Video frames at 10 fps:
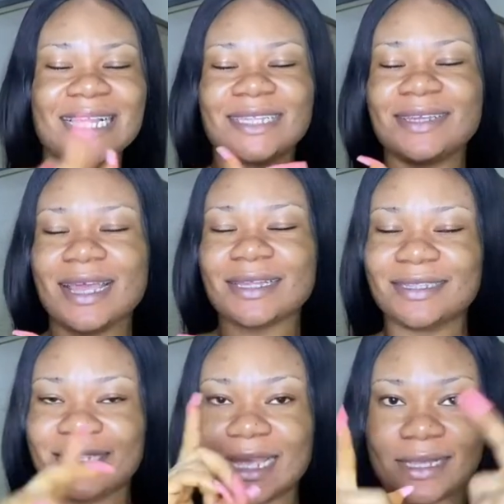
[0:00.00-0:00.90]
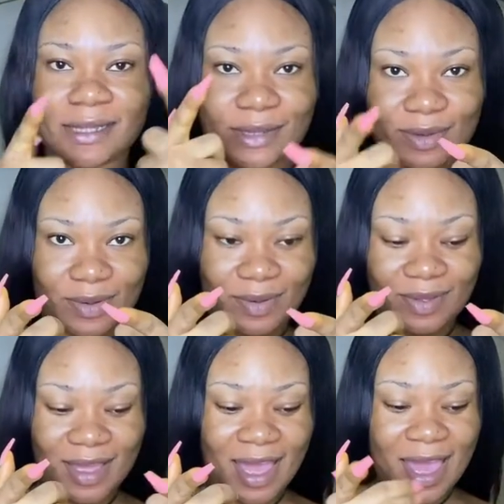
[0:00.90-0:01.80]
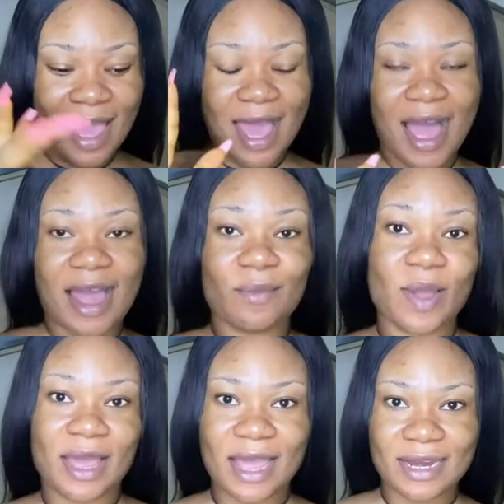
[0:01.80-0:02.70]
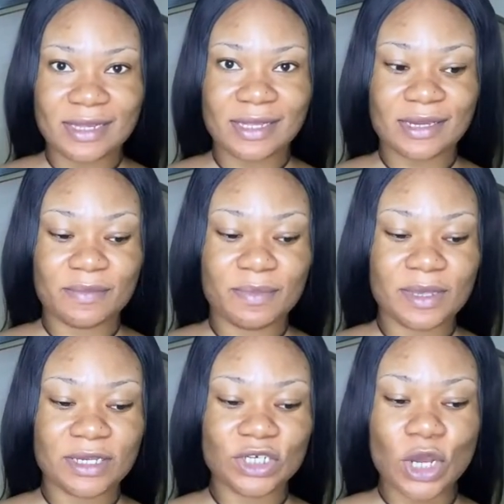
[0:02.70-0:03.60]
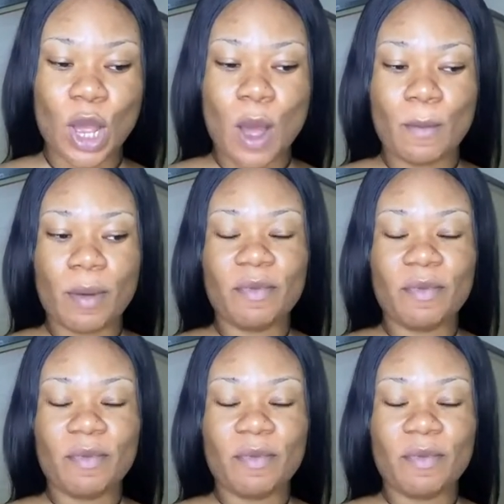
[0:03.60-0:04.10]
Today is day two and we're heading to the beach, but